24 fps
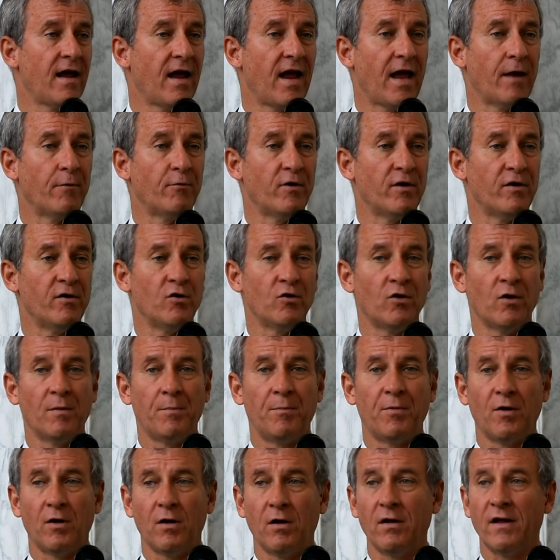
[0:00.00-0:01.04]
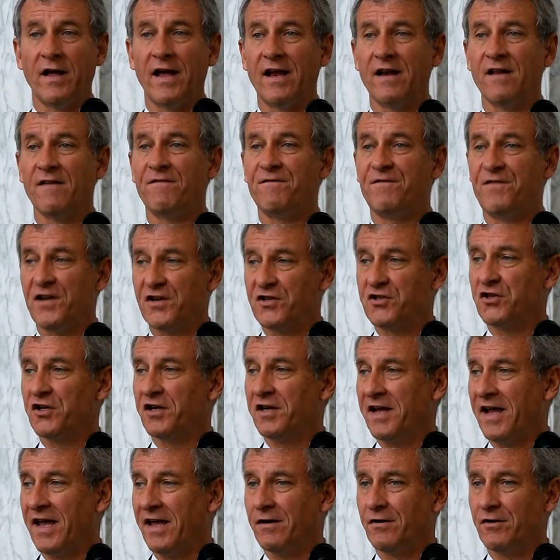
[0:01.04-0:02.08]
and renewable and
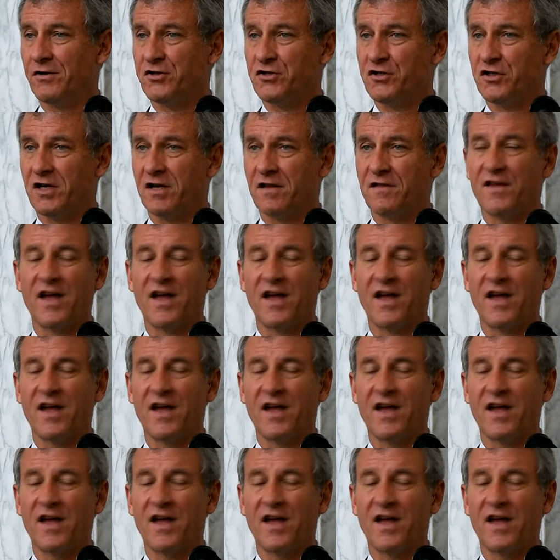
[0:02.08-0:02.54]
efficient energy.